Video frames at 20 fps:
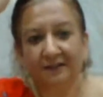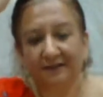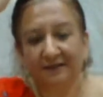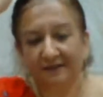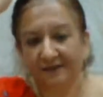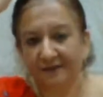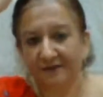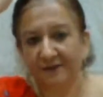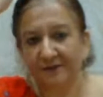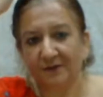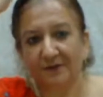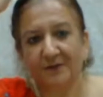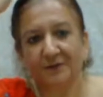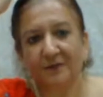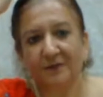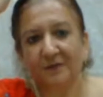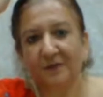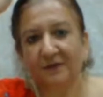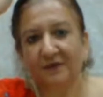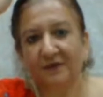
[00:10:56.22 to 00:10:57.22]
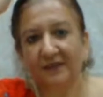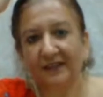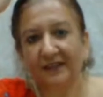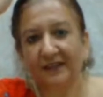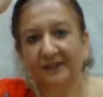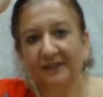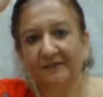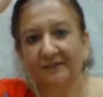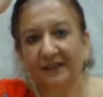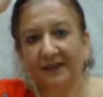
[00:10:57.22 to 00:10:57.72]
This is also
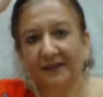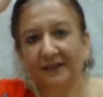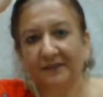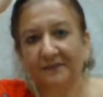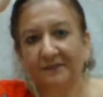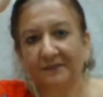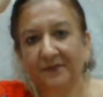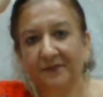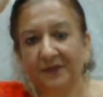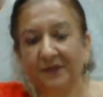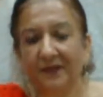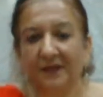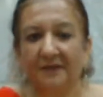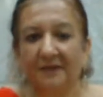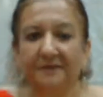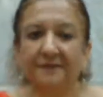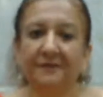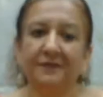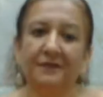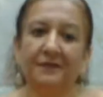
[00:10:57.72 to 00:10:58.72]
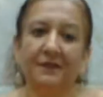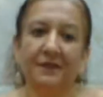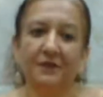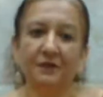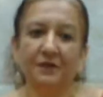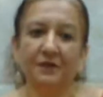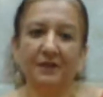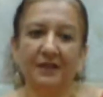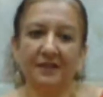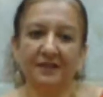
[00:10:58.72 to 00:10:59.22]
perfectly fine. Okay,
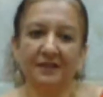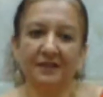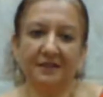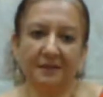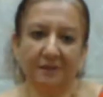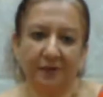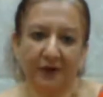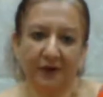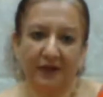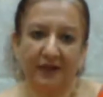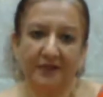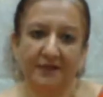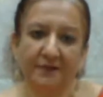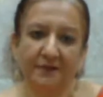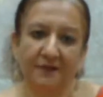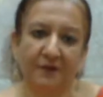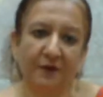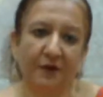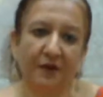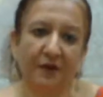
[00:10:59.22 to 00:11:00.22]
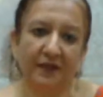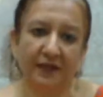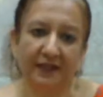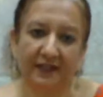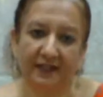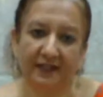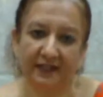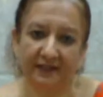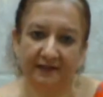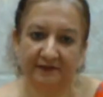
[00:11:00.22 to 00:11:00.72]
so these are the points for
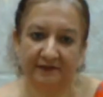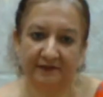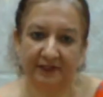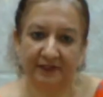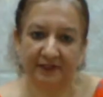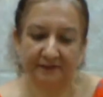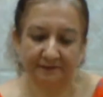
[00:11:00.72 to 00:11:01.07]
EFT.